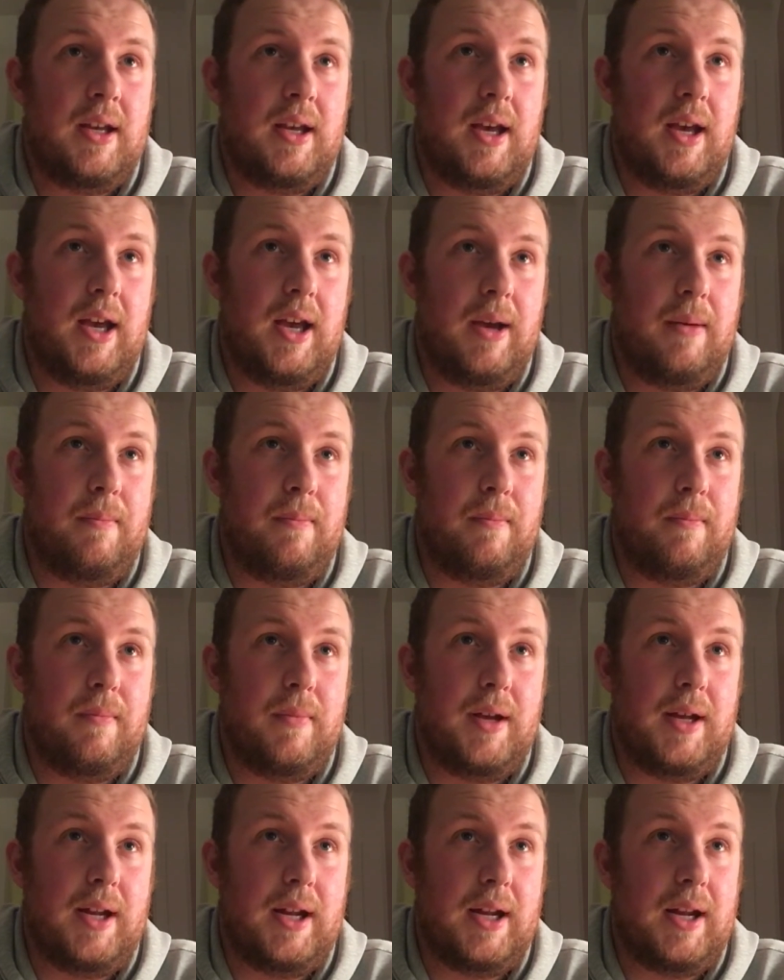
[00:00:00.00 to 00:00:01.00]
and
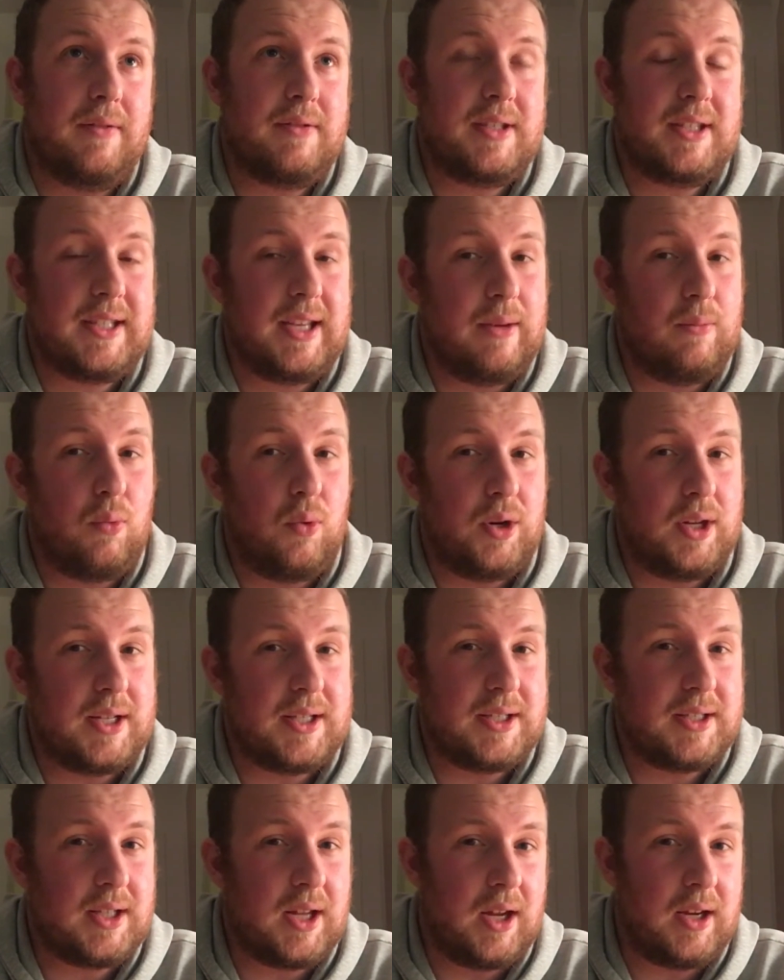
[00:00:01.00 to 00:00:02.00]
I'd love to see what it's
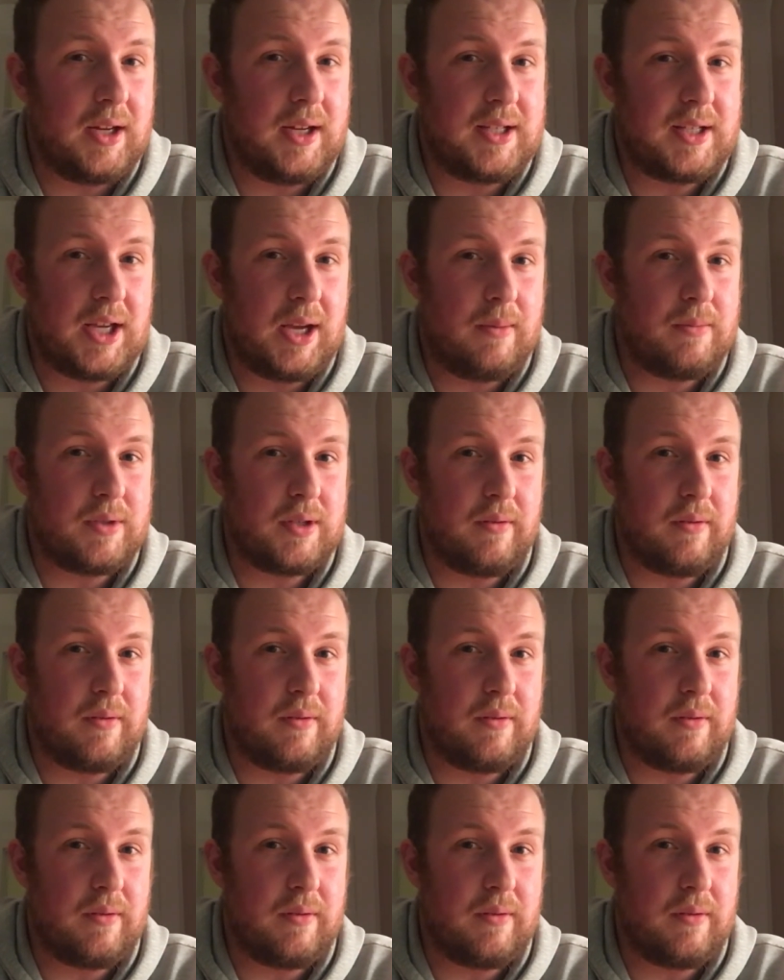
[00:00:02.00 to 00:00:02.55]
done in terms